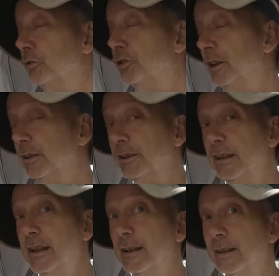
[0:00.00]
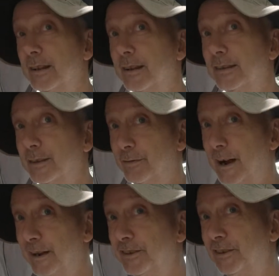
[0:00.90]
utility
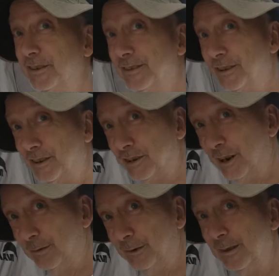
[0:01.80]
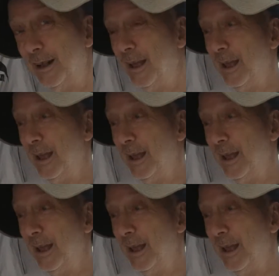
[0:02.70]
device, your shovel,